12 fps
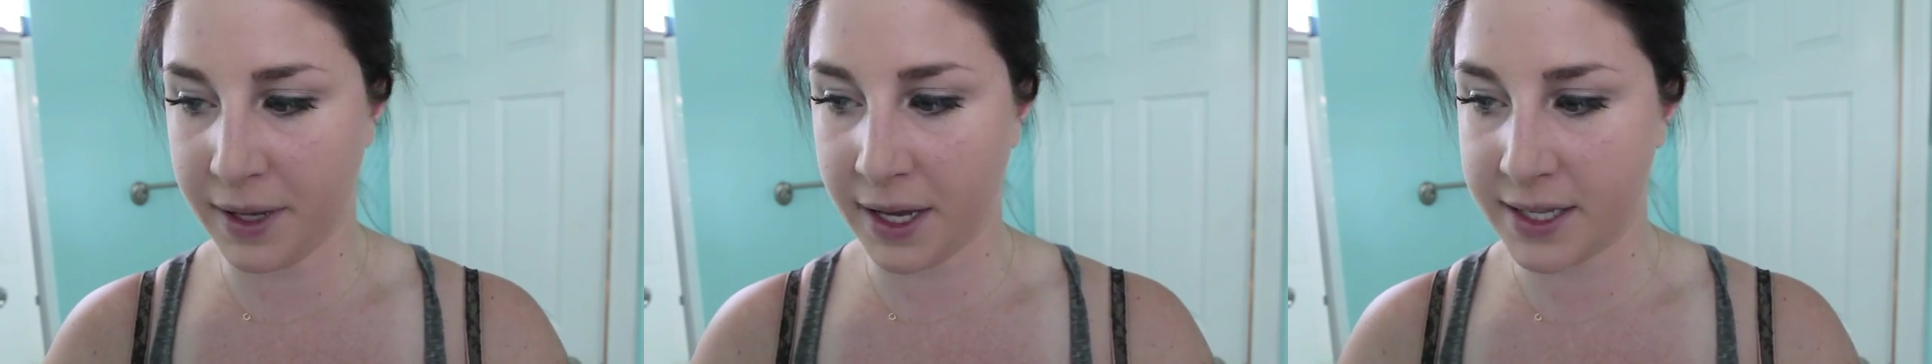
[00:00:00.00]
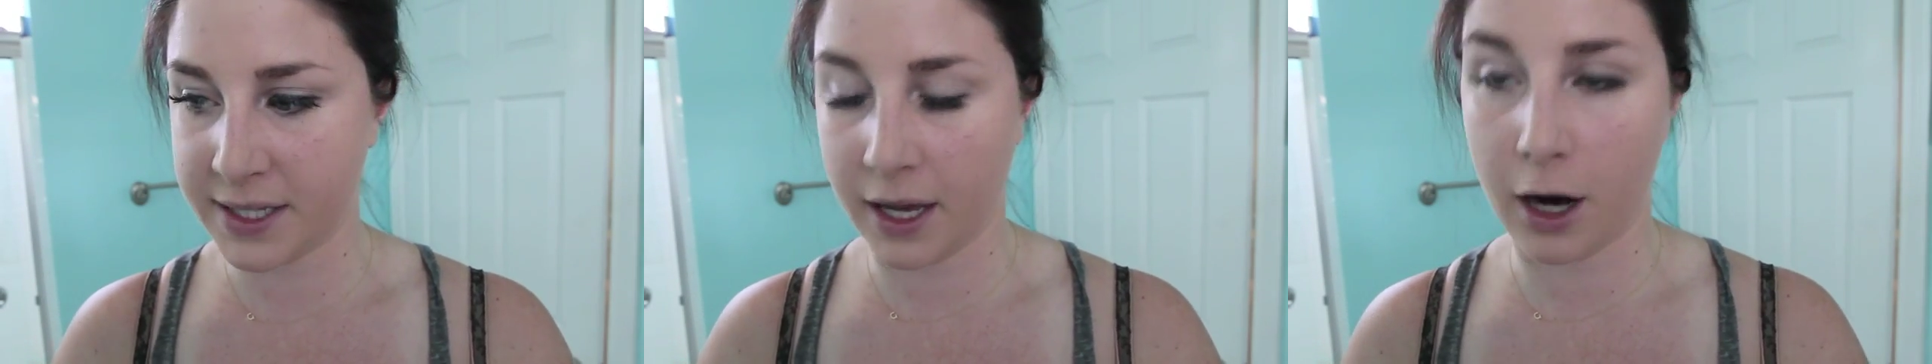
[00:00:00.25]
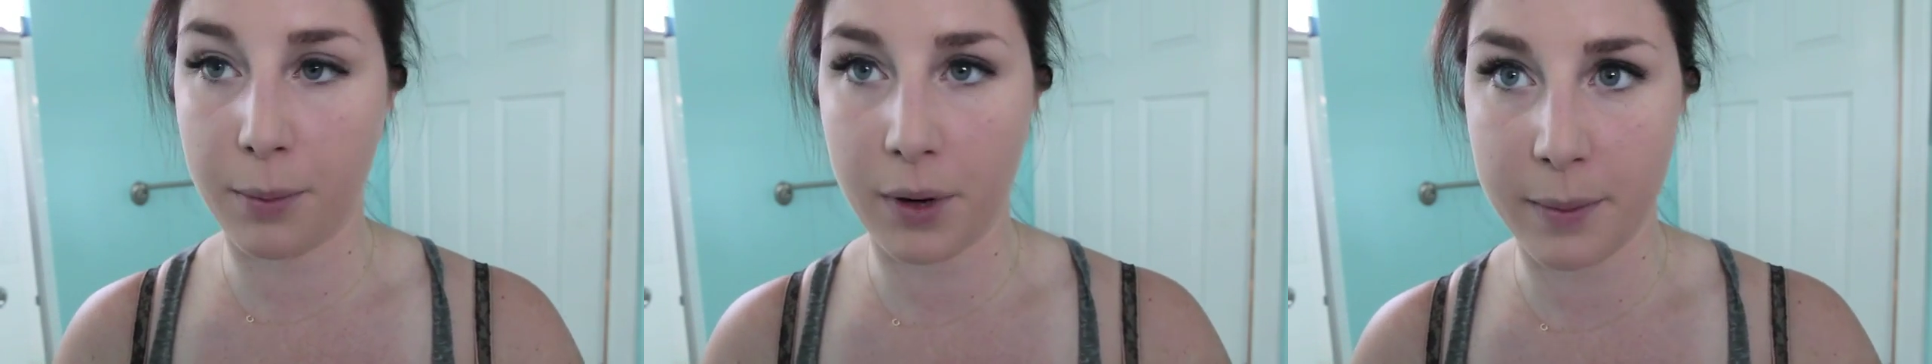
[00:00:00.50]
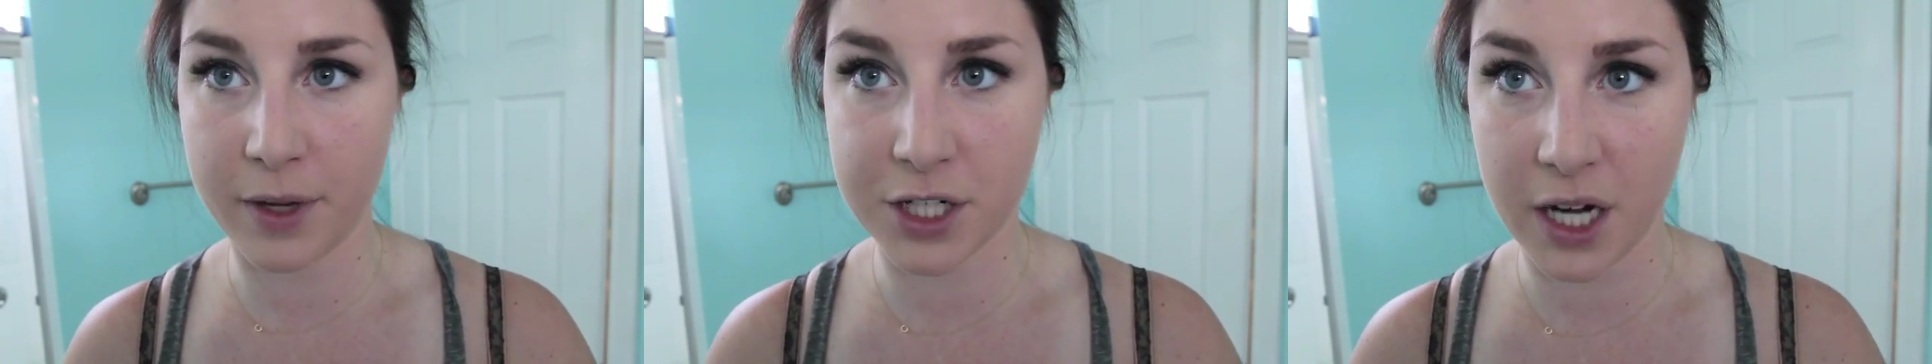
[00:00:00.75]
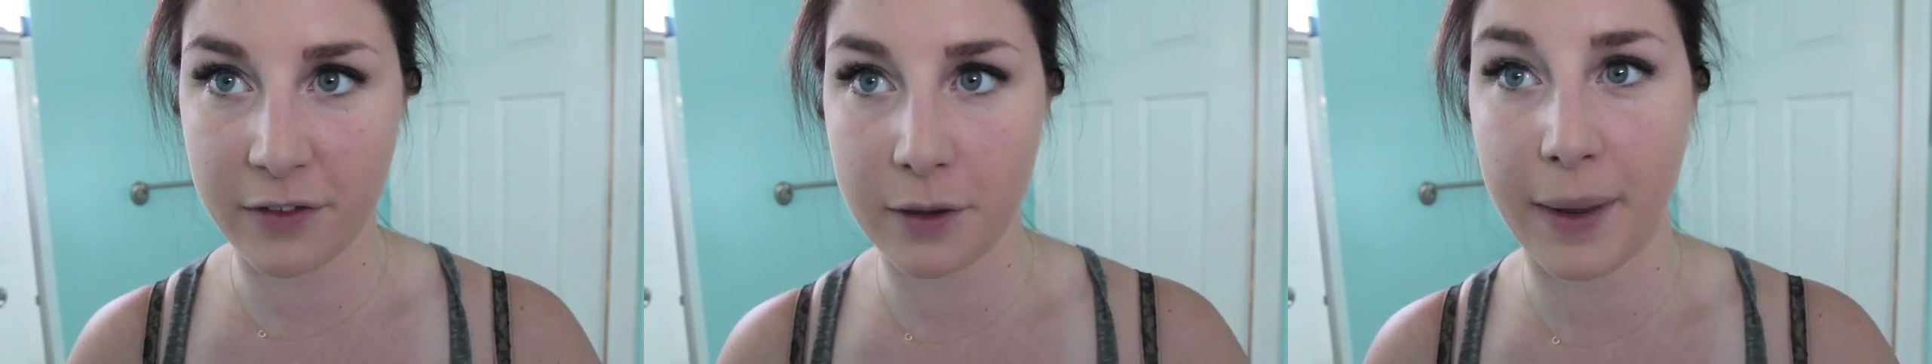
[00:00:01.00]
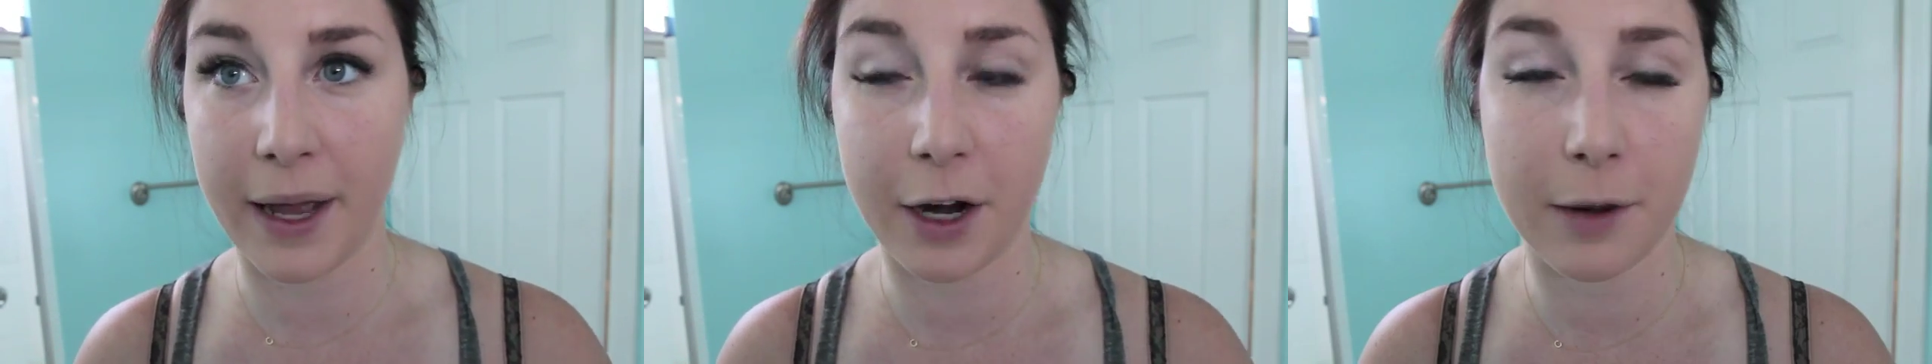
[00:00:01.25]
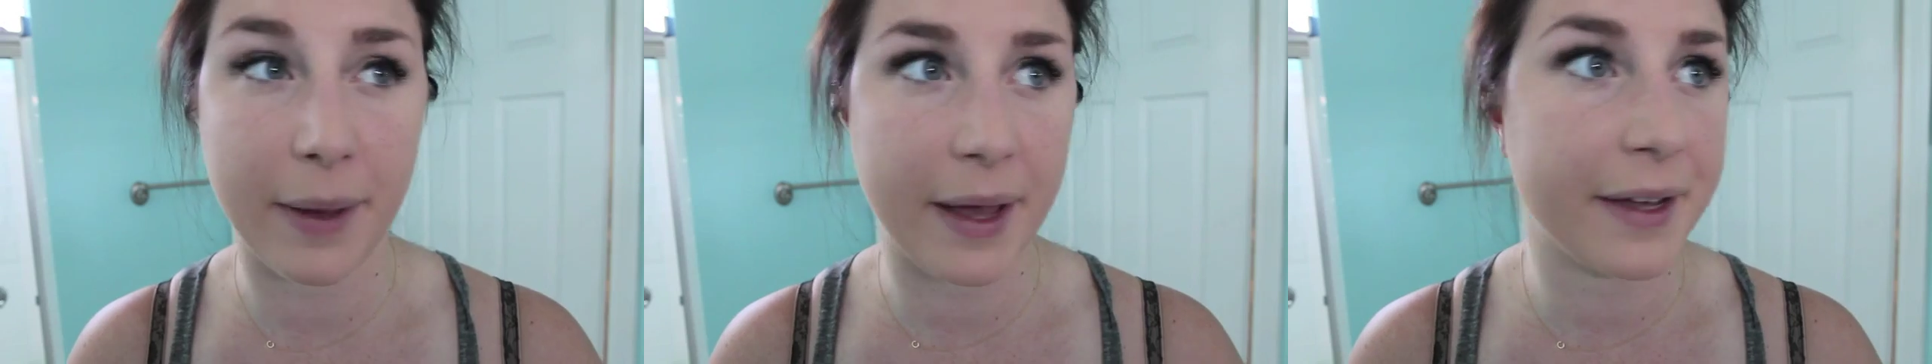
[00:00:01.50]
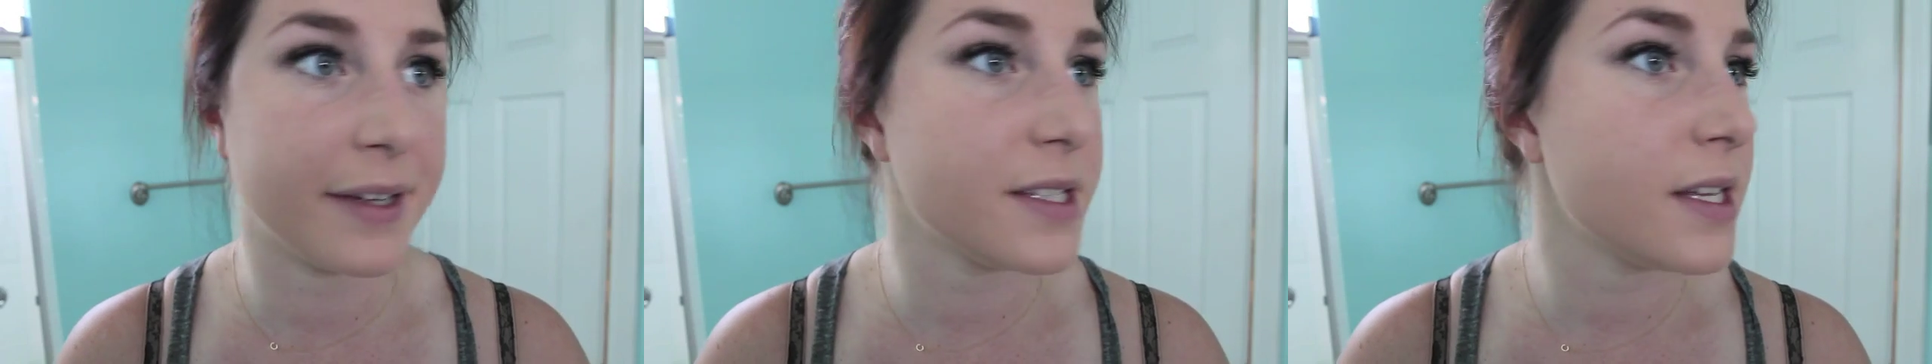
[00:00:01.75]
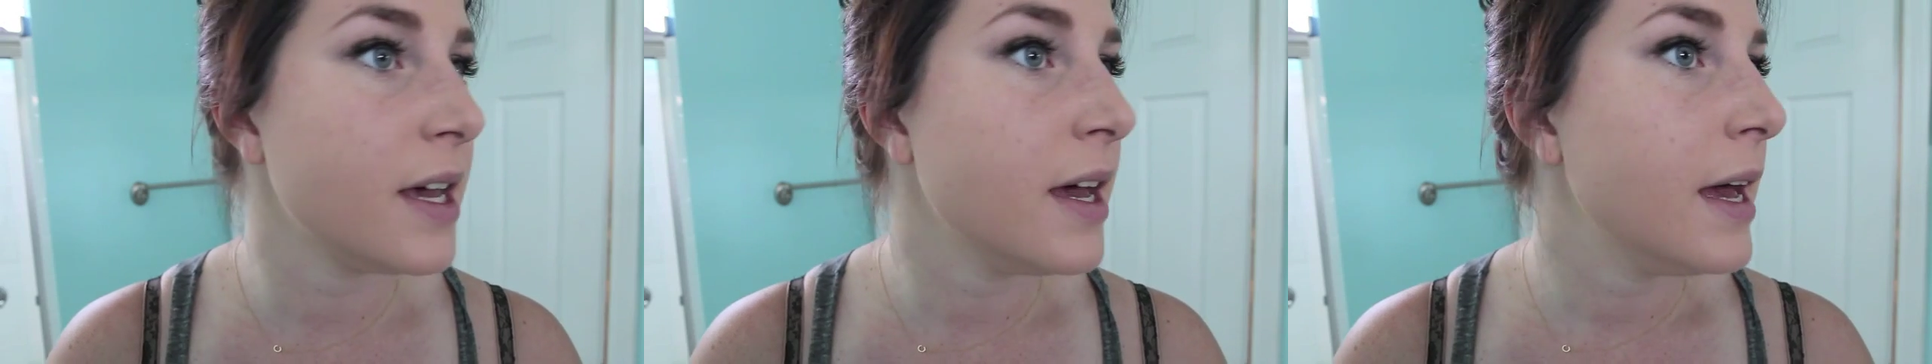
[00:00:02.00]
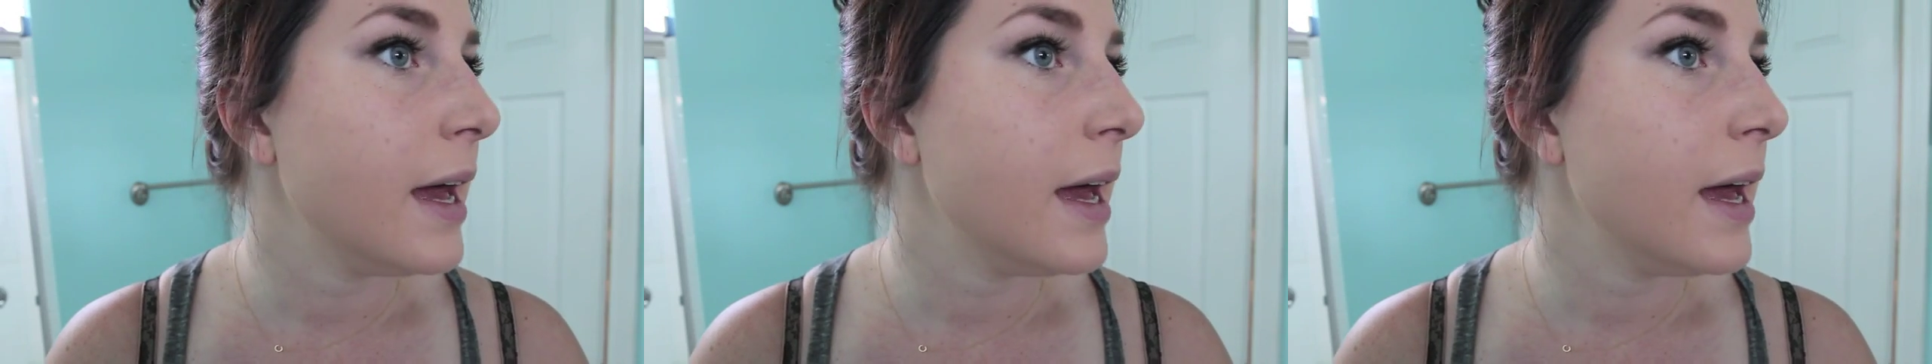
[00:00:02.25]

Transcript: because they are pretty much covered by her bangs.